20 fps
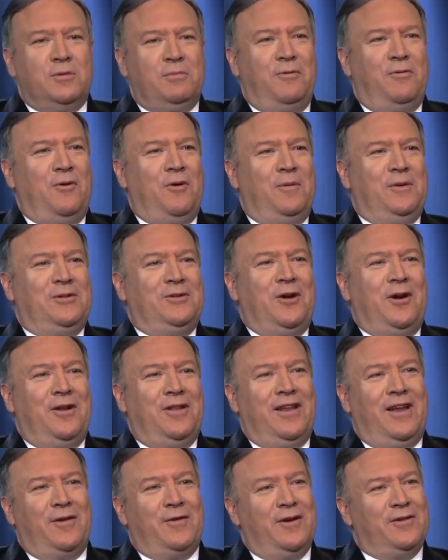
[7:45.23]
you before we started
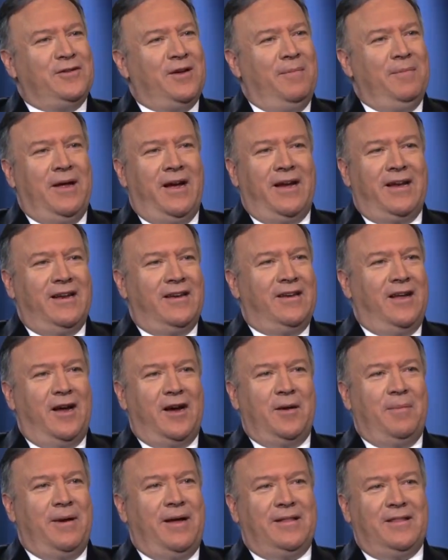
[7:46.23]
today, Chris, I'm not going to
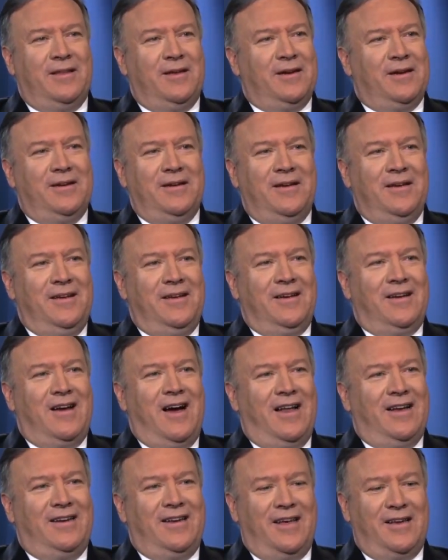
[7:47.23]
talk about the
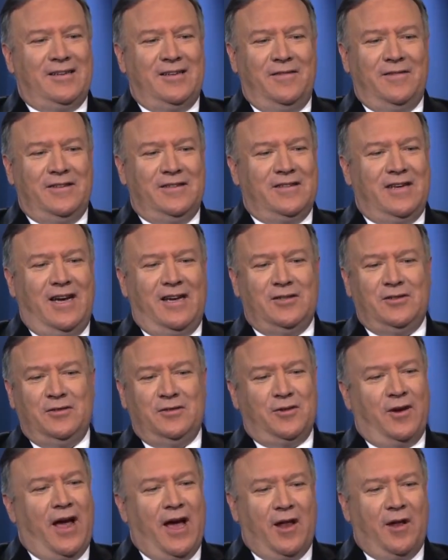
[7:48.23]
context of the
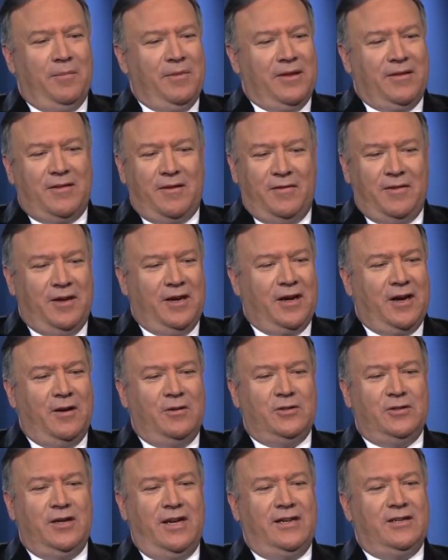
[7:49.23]
discussions or elements of the
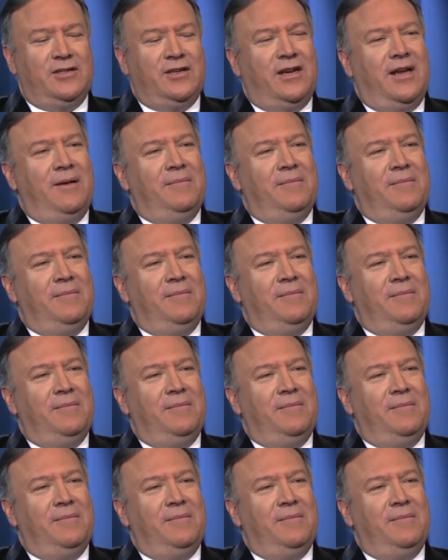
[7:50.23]
negotiation.